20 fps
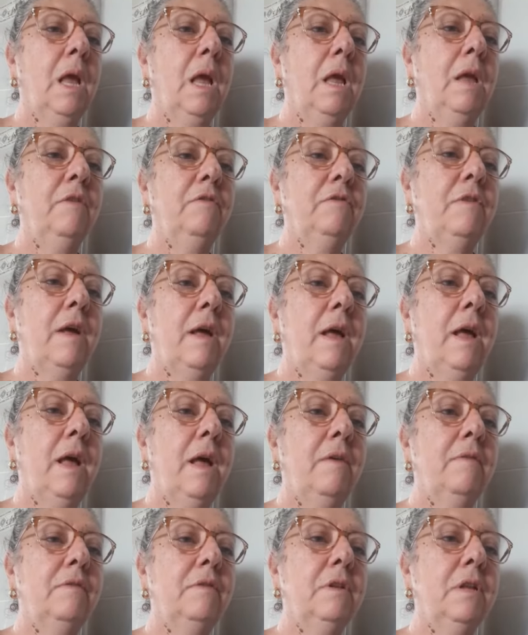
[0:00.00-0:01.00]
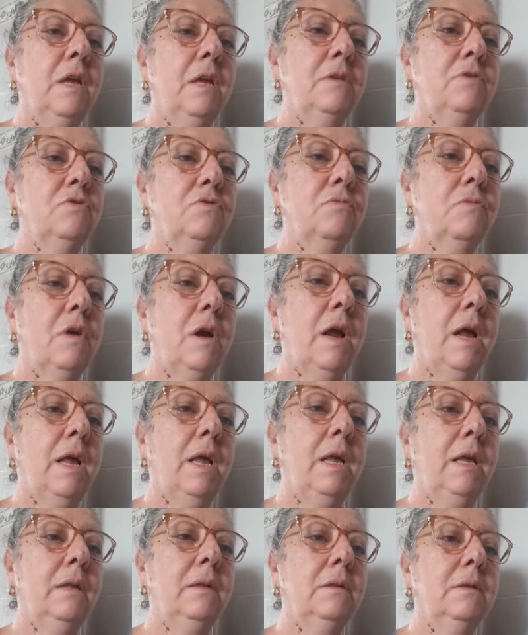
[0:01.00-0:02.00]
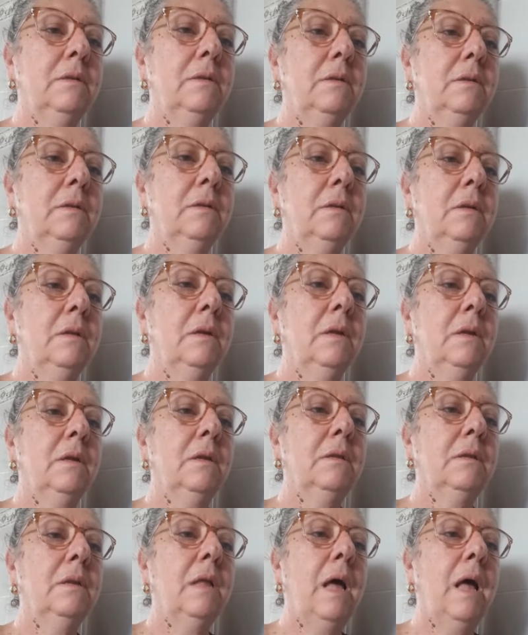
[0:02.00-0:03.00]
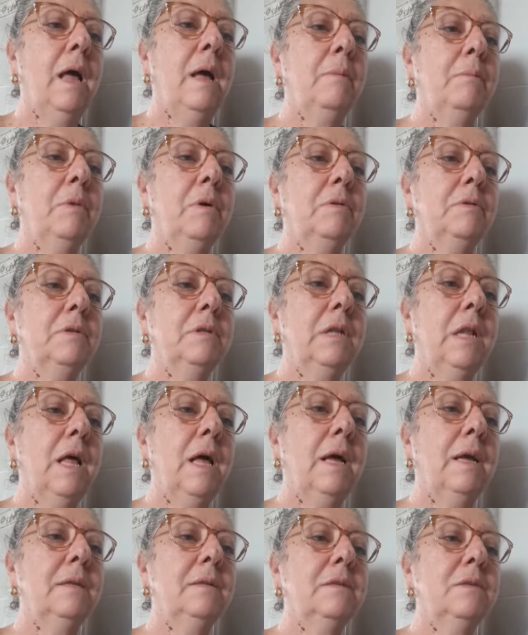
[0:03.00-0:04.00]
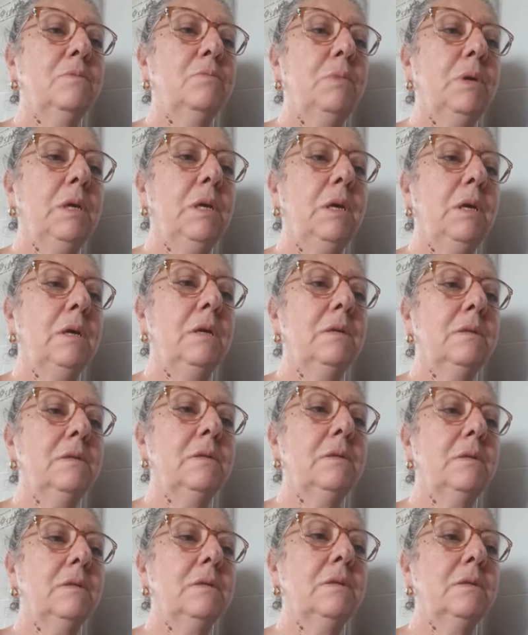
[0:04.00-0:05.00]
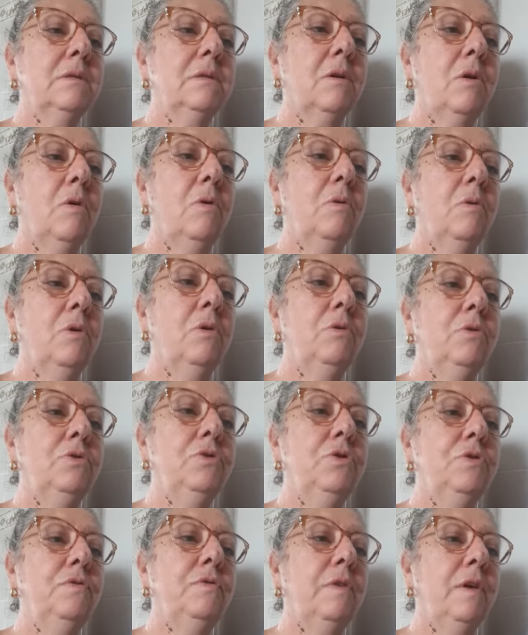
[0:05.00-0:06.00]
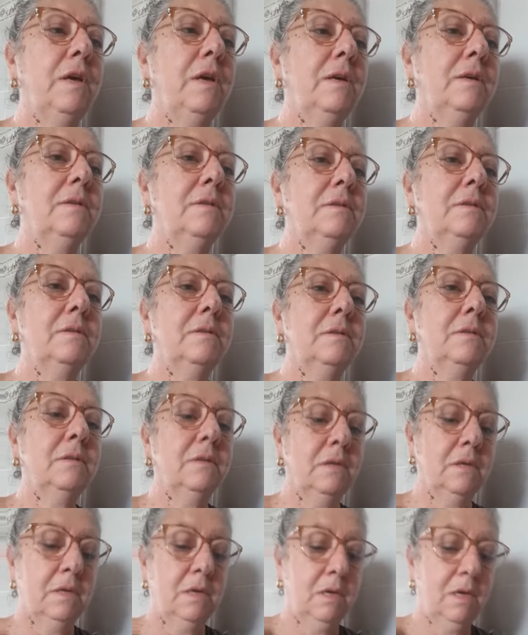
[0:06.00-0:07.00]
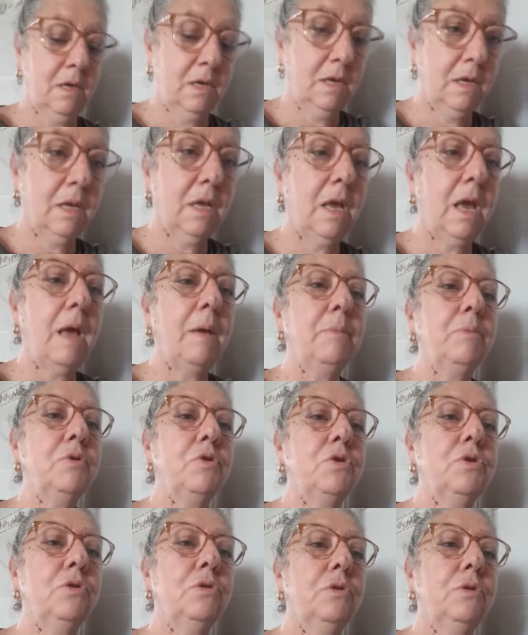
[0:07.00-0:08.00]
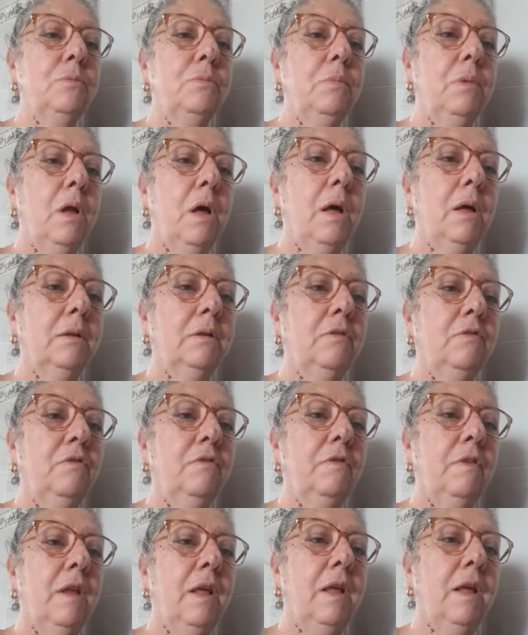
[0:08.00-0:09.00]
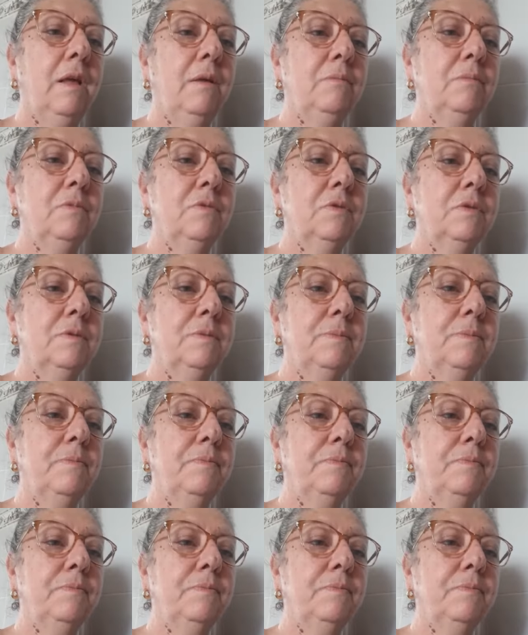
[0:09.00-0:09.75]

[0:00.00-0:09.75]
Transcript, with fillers: if I have days crying. Diamond lights be kisses on rude face, capture blood flames.